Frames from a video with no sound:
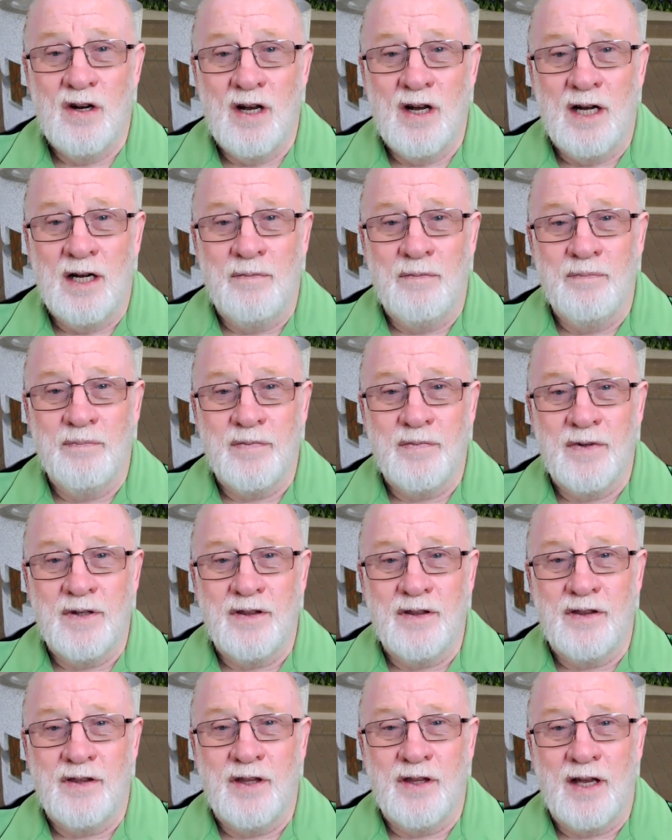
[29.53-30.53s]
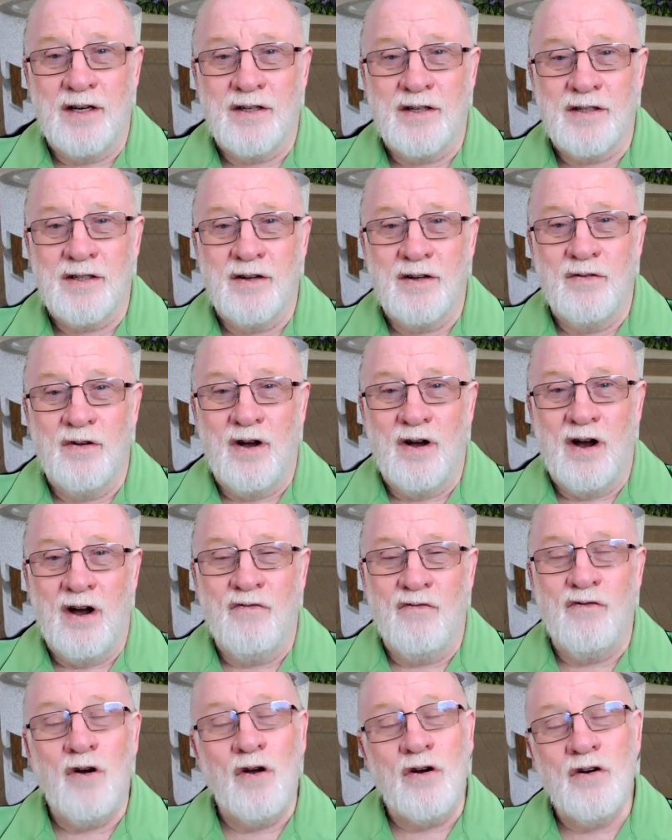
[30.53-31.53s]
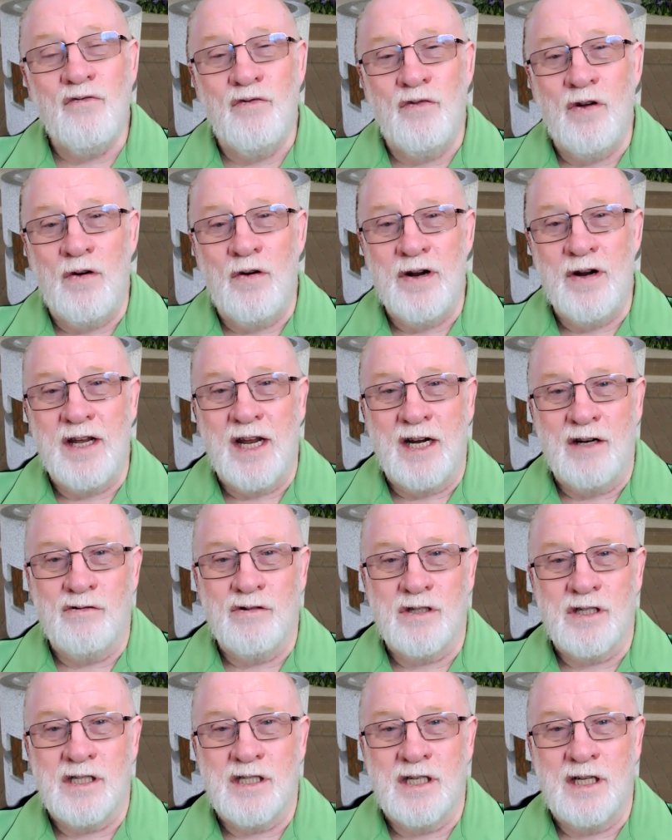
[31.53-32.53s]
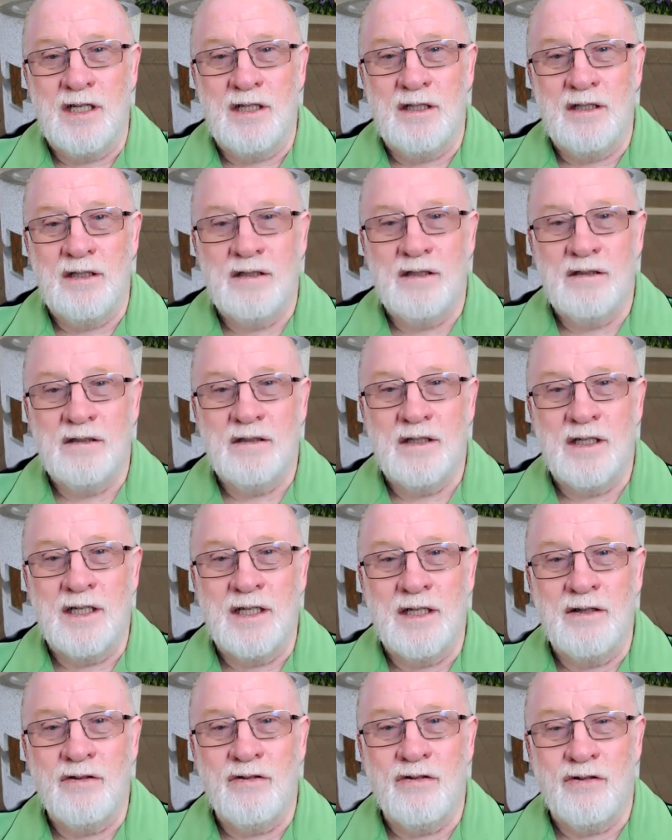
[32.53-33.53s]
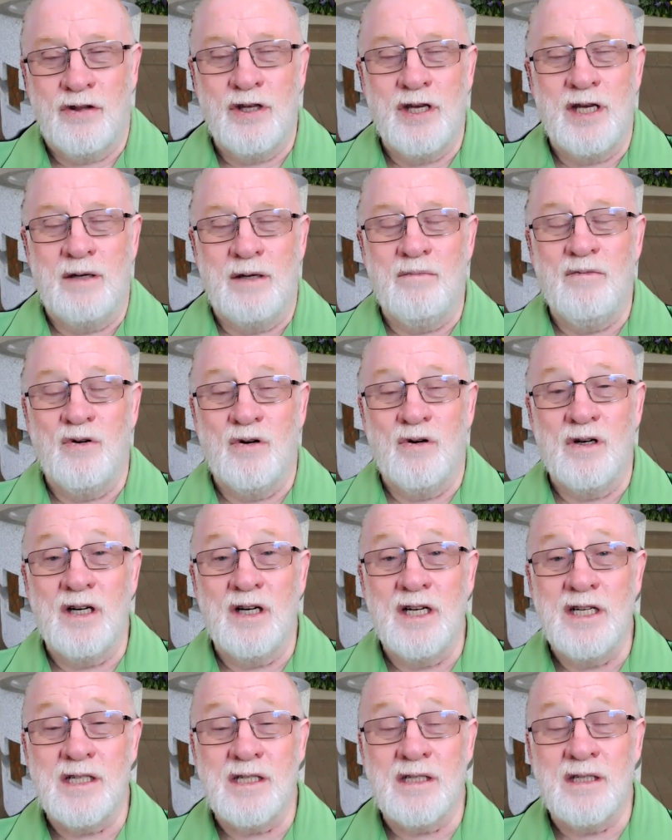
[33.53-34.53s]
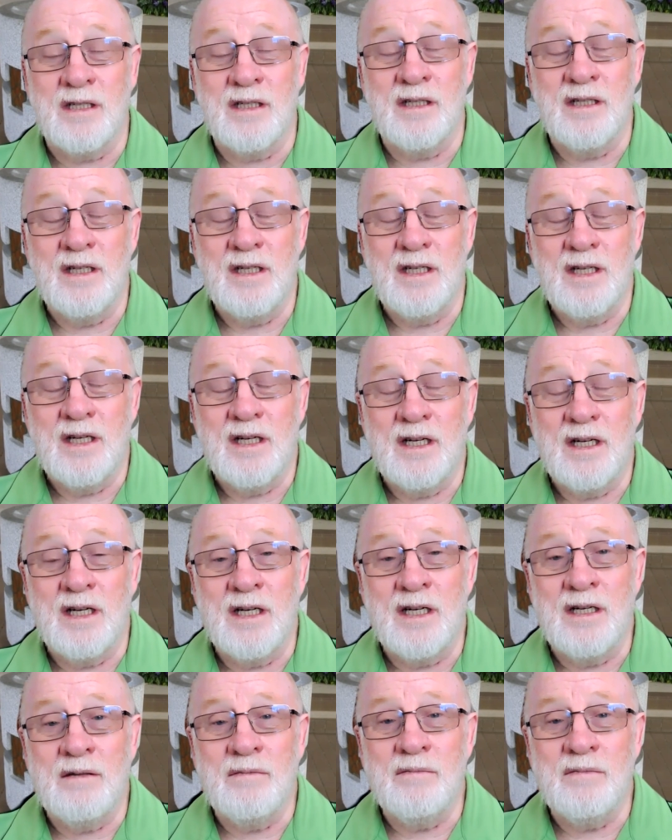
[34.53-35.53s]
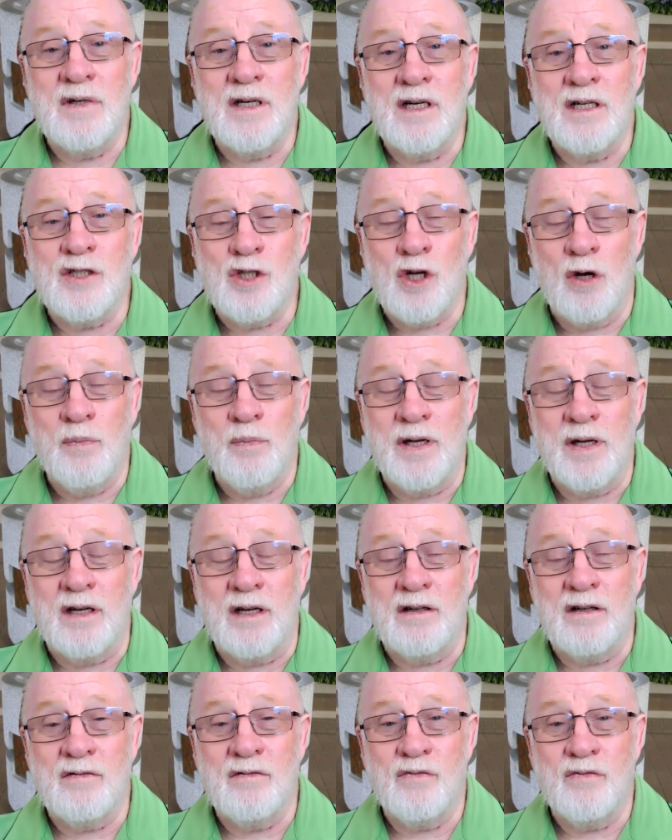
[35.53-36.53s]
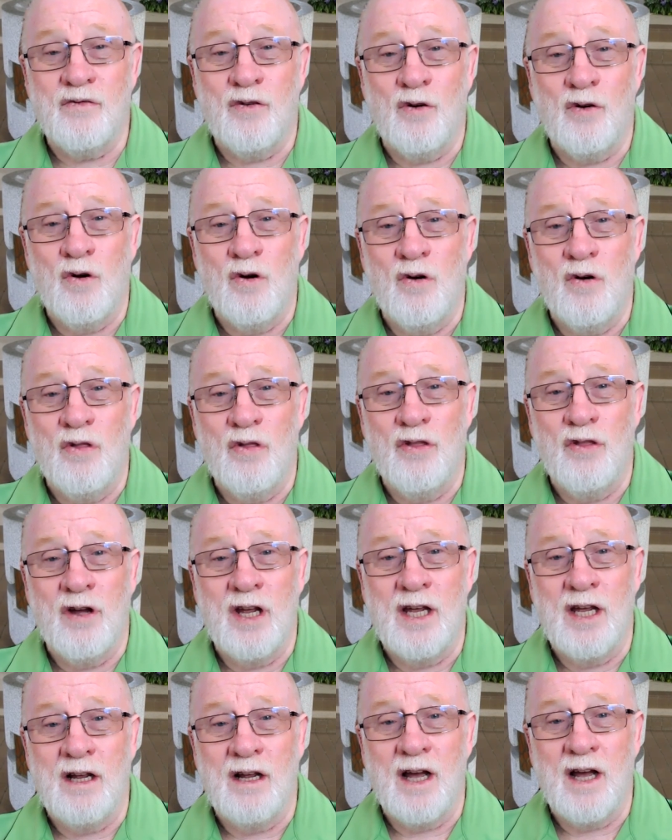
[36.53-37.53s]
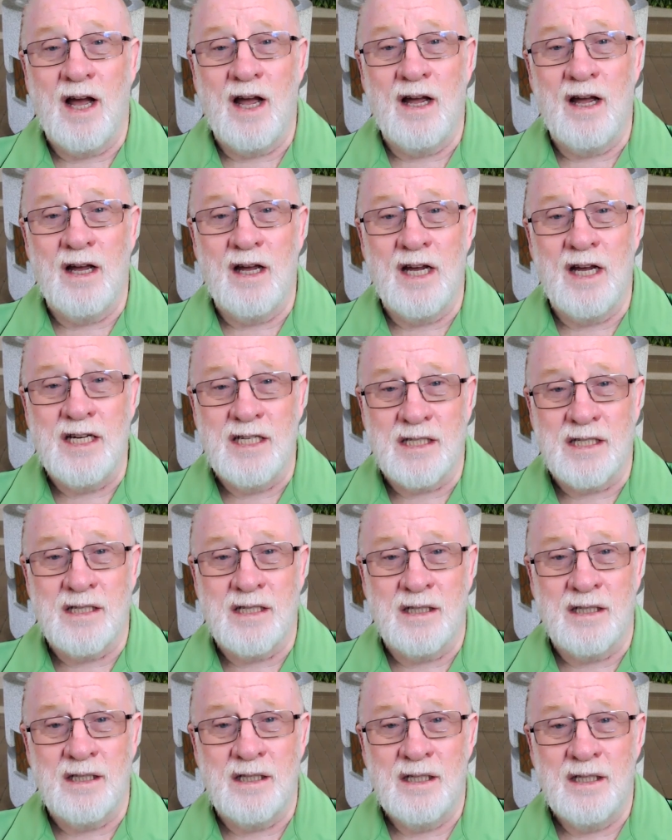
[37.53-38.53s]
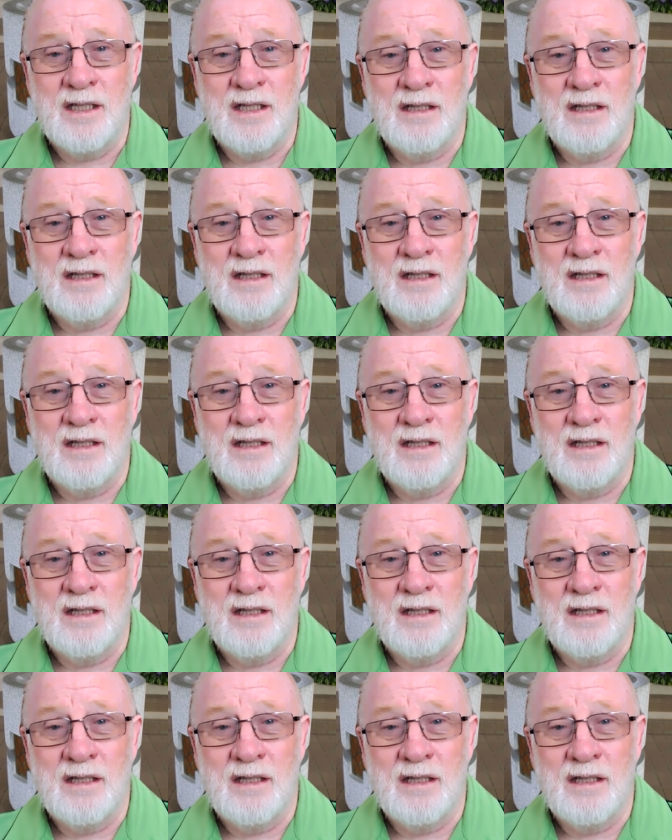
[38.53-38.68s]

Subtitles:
that I've got a very interesting theme, or at least a topic for the Easter